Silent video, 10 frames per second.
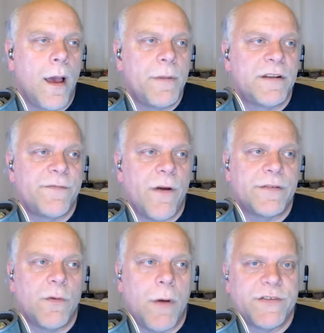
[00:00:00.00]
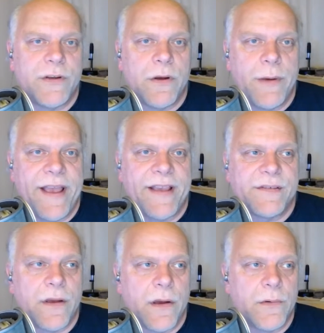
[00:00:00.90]
Uh, but as far as the Watch
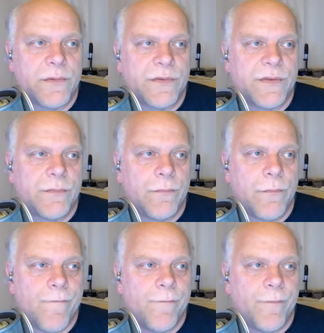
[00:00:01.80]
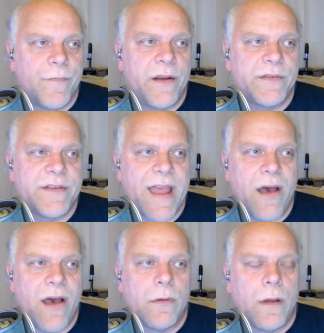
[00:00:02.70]
OS goes, there's
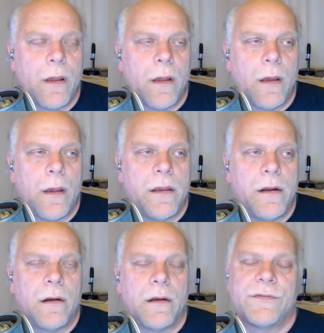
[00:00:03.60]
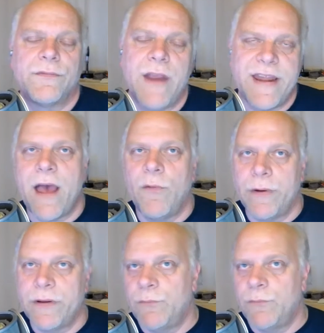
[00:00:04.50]
now, you know, because right
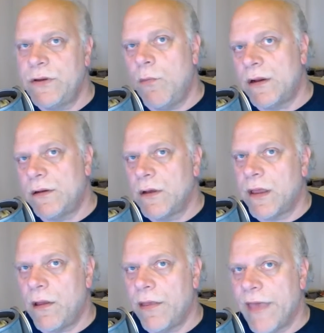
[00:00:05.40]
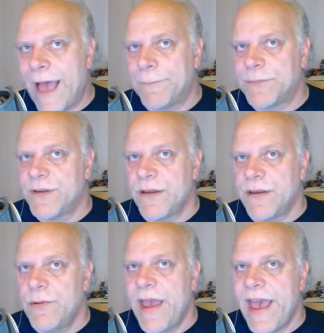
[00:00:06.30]
now when when you want to look at all the apps
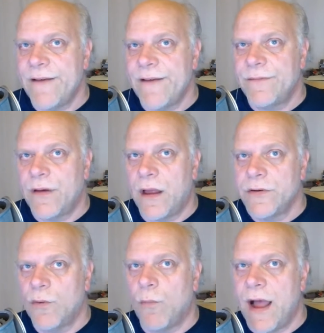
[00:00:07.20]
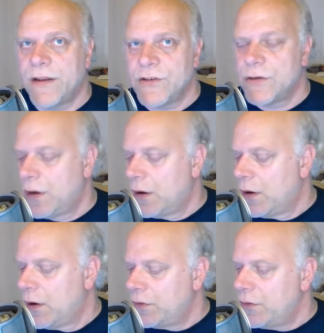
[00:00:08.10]
that you have on your watch,
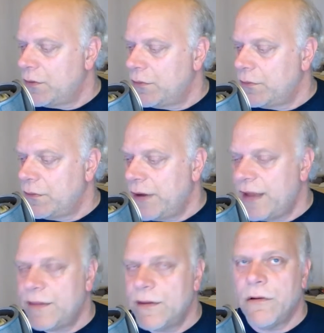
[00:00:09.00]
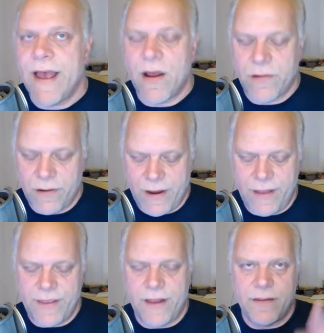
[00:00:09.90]
you you hit the crown,
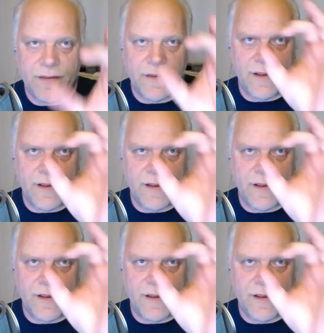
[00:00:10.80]
and then